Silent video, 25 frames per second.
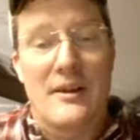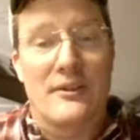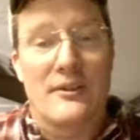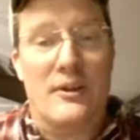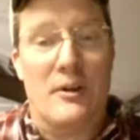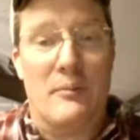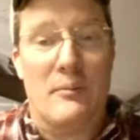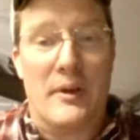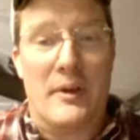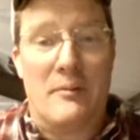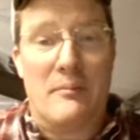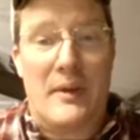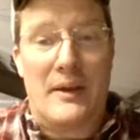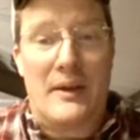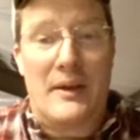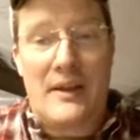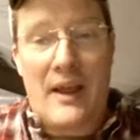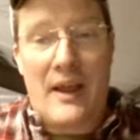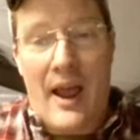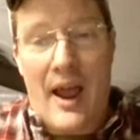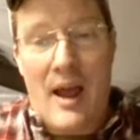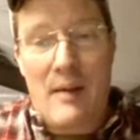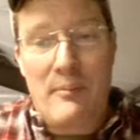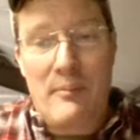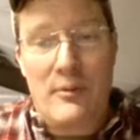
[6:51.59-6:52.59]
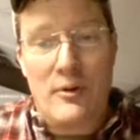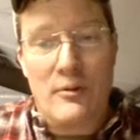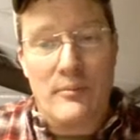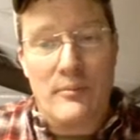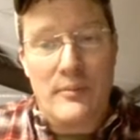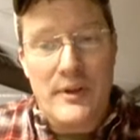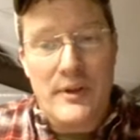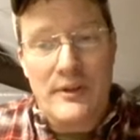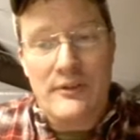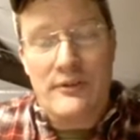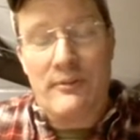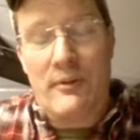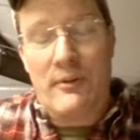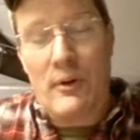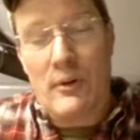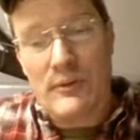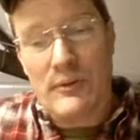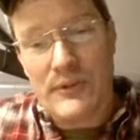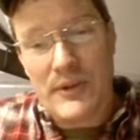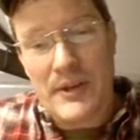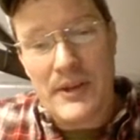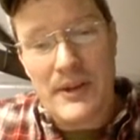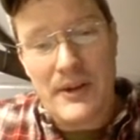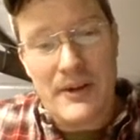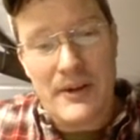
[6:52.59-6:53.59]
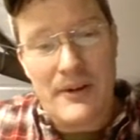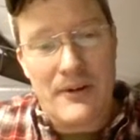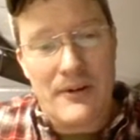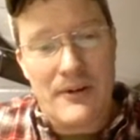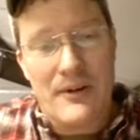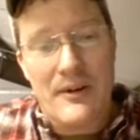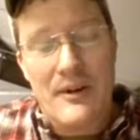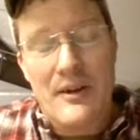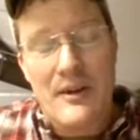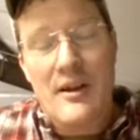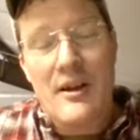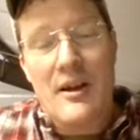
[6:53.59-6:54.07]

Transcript: something like my tap room, these folks here.